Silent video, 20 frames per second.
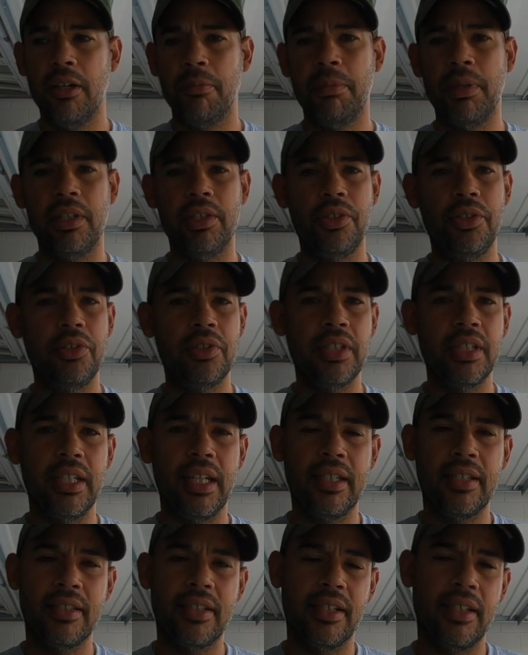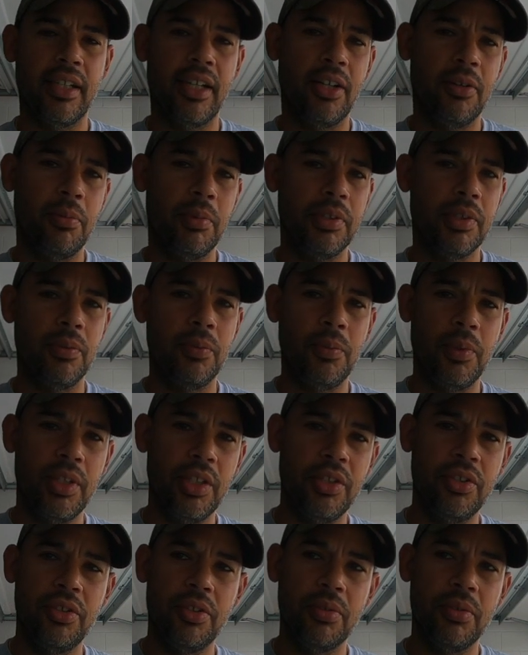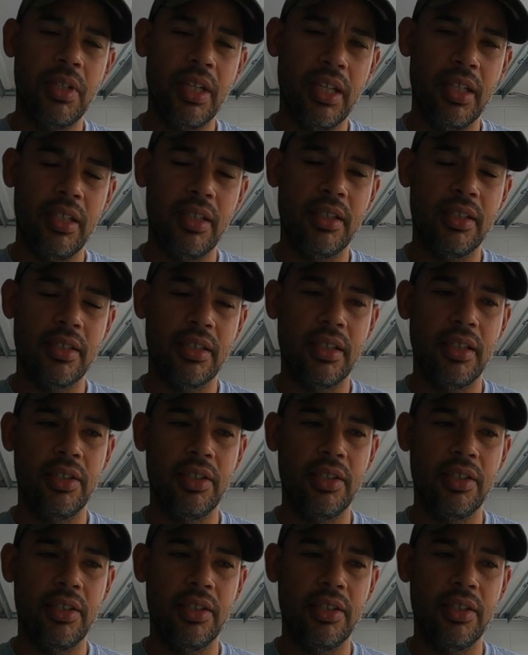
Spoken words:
but usually they sell out within 1 to 2 days.